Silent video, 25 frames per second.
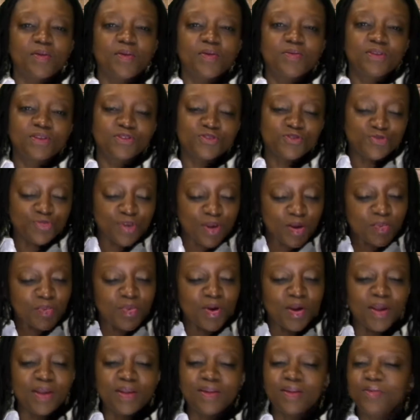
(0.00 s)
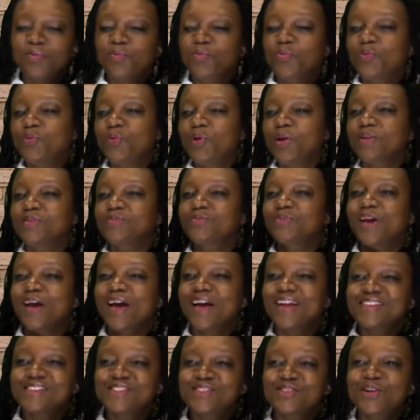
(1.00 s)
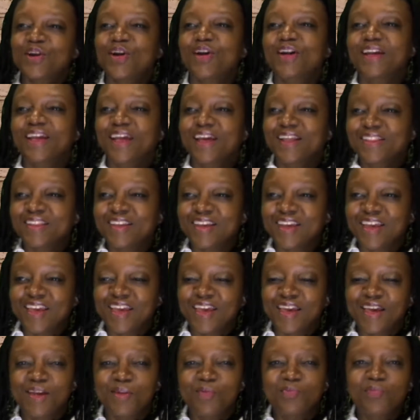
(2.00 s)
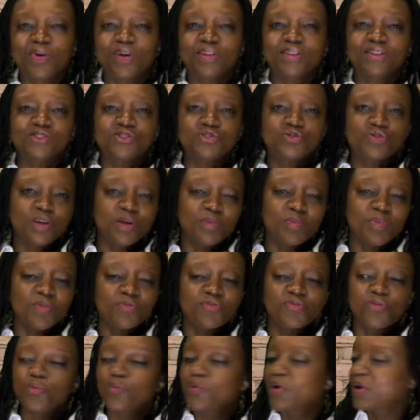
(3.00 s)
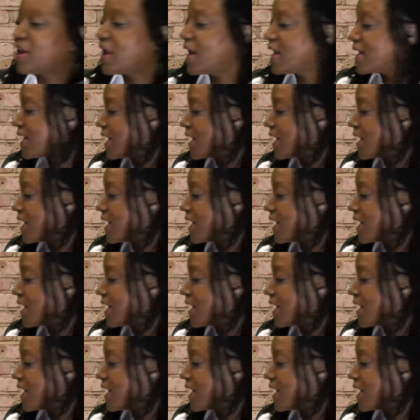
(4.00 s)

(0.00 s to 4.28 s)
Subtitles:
The treatment, we're kind of starting at the end, but the treatment, from what I